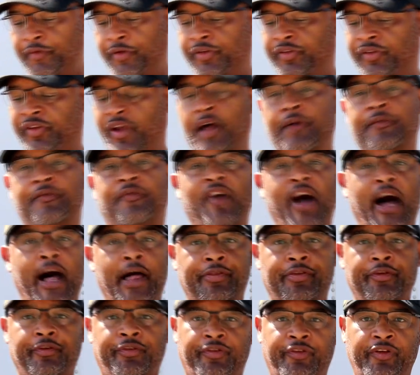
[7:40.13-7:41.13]
for some
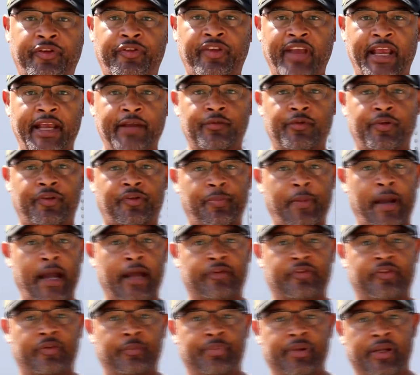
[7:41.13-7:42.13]
fathers to take
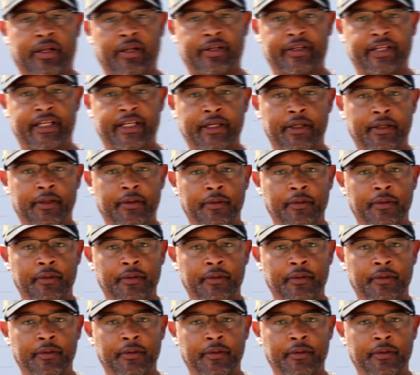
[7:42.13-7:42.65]
responsibility.